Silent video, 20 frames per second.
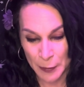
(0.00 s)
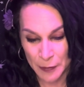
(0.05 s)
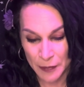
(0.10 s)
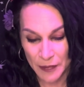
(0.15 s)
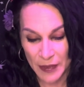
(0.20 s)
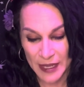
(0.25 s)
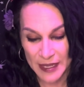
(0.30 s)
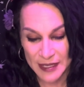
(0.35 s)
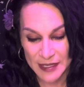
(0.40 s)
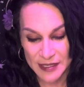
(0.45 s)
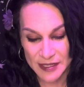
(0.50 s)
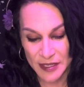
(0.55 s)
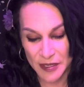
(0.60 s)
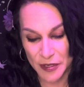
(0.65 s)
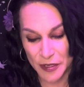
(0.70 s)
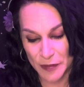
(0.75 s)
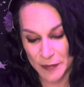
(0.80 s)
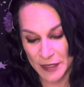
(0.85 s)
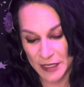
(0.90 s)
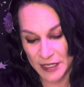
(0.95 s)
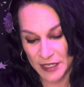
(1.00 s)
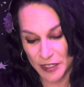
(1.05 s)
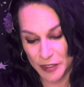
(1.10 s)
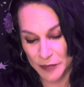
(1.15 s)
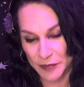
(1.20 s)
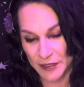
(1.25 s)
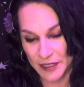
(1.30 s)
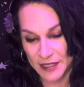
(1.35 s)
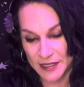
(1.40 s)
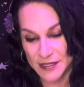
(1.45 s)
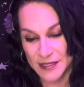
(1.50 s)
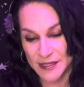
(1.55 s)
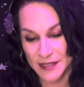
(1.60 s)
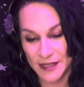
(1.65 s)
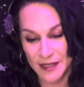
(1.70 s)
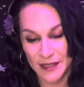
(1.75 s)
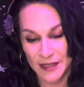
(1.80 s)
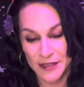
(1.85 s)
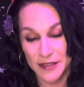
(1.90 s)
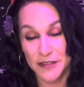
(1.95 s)
Why is the Hermit here, please?
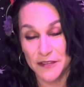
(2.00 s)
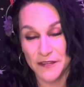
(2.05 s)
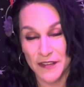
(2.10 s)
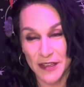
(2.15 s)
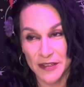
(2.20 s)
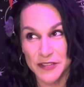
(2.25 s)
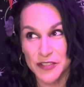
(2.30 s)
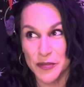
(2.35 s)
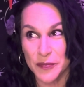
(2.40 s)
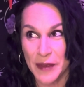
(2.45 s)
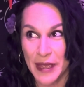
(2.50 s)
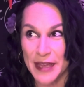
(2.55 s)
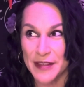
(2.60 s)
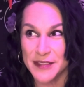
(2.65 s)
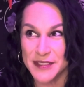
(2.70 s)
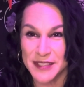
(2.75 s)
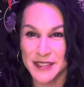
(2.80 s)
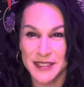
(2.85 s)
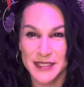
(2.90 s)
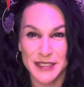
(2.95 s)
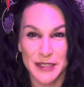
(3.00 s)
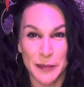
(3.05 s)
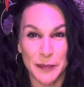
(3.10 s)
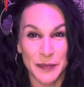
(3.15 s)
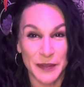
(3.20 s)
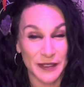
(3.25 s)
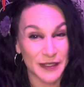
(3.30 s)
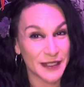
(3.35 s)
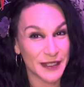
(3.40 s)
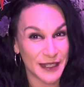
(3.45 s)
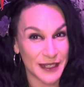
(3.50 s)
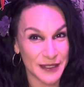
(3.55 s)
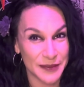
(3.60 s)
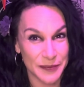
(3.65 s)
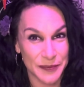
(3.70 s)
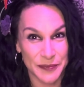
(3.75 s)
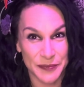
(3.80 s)
You found your path to stability.